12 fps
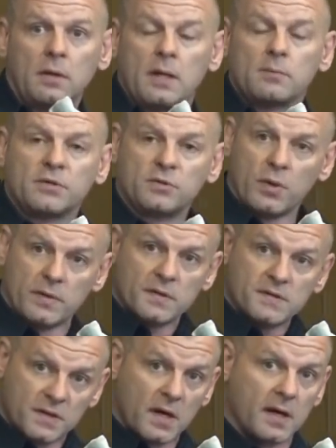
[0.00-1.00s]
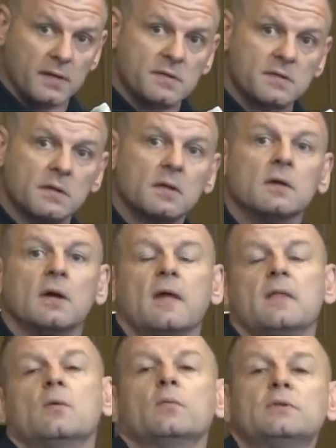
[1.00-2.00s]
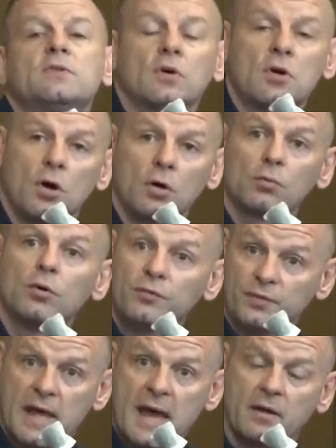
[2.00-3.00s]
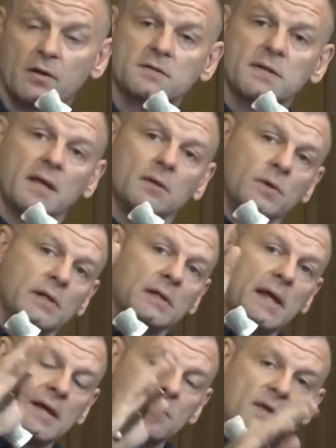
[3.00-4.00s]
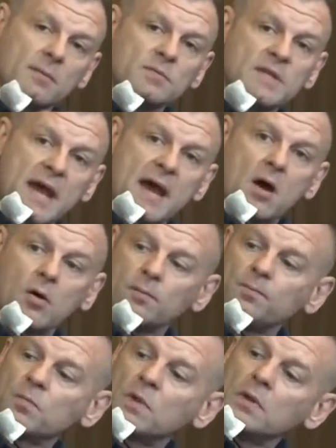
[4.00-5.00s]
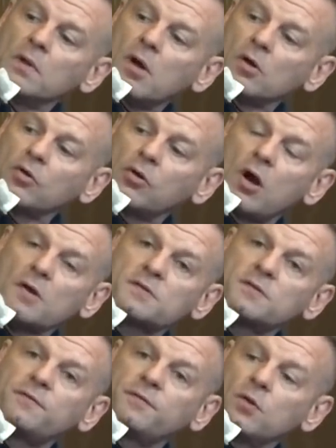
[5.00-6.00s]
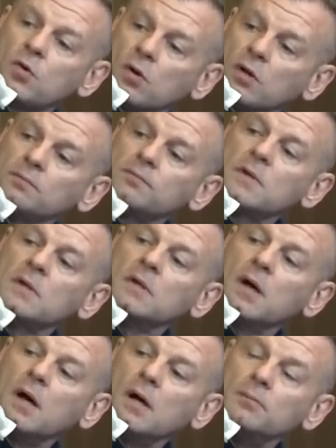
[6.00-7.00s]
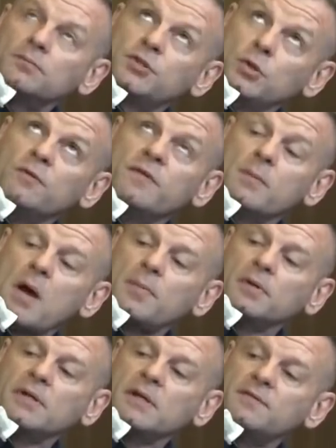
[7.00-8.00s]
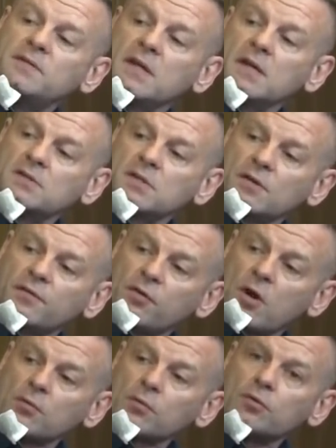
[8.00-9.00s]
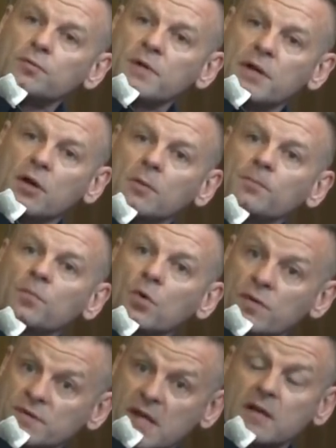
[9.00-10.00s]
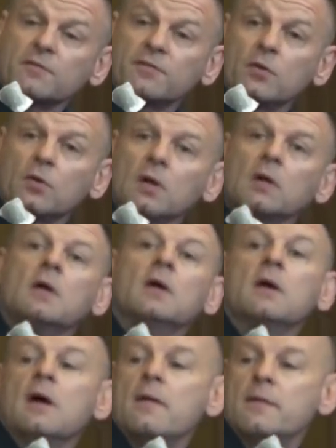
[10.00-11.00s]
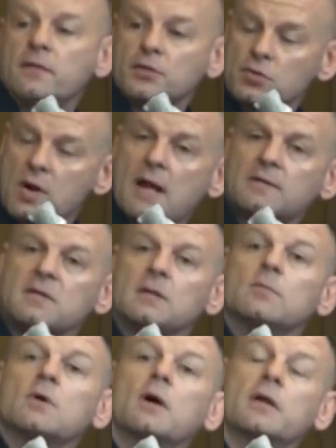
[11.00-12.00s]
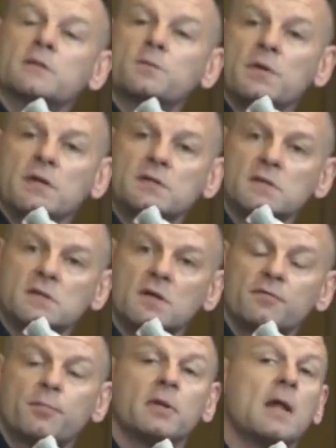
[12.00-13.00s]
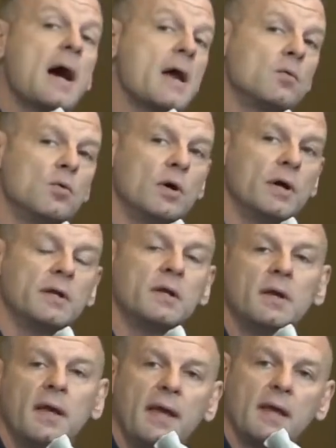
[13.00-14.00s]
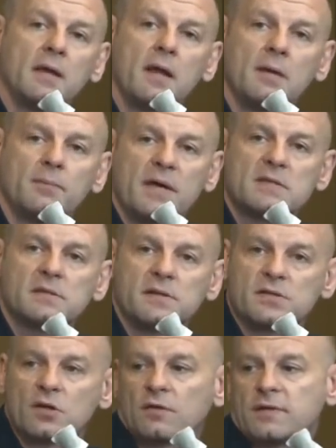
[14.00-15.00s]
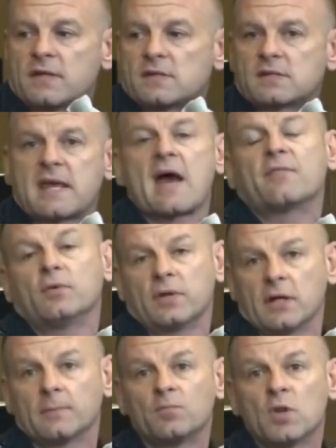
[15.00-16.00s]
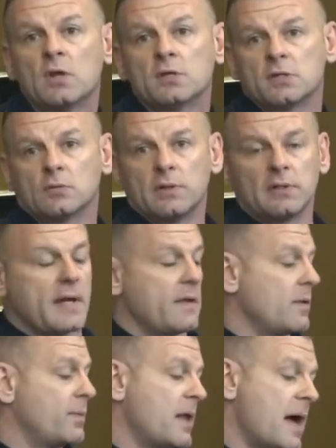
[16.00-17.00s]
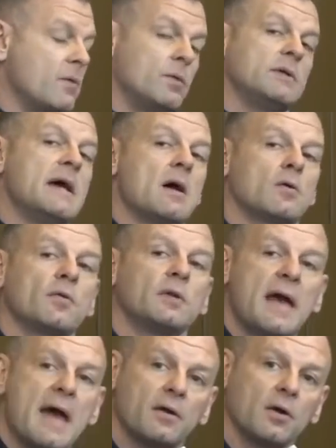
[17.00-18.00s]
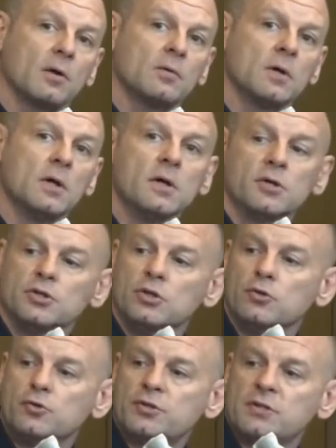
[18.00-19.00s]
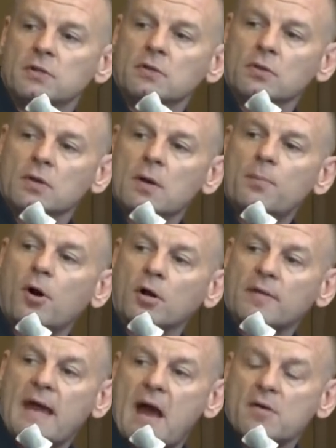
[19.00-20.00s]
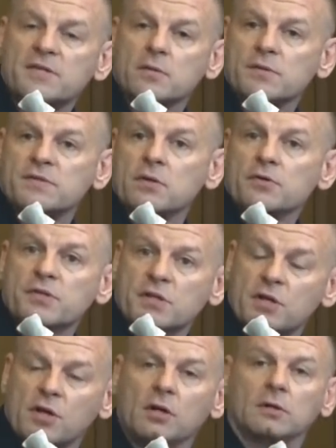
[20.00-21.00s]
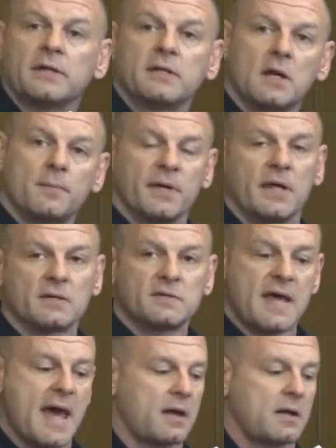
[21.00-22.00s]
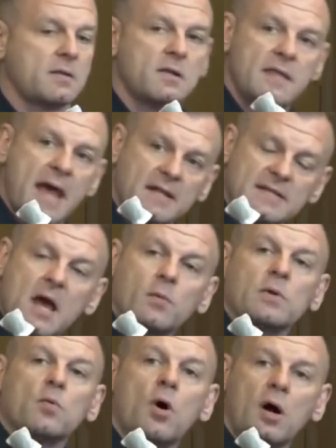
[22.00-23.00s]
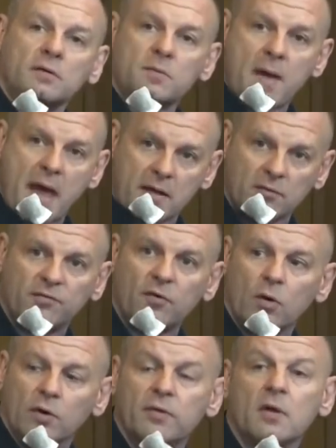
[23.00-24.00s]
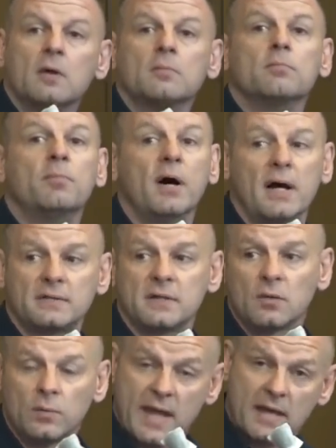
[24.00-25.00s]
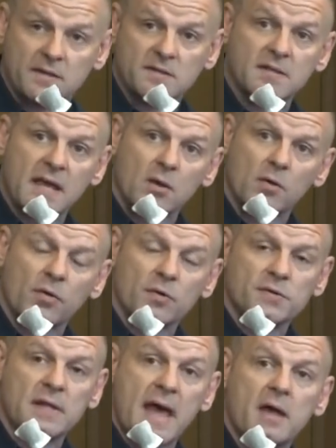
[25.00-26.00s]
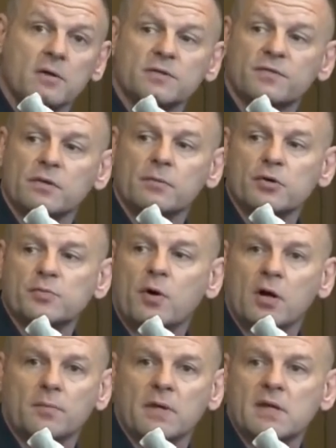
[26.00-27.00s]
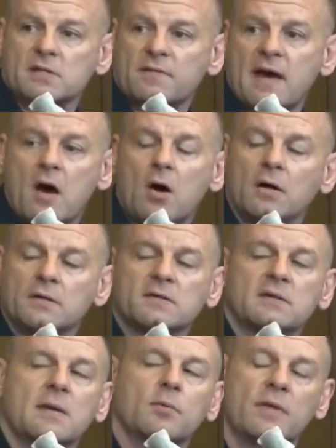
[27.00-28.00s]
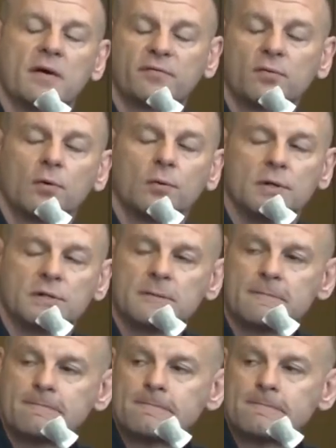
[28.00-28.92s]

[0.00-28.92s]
in between the studs and then we took our roof ladders and we laid them down across the floor, um, two of them, I believe, to get to the front room here on the second floor. And then the trot team cut us pieces of plywood and it basically served as scaffolding. So we laid the plywood down on the ladder, used the part of the house that was still secure, leaned up against that, and then that's how we walked back and forth but we had to stay on those ladders for the most part because of how unstable that floor was.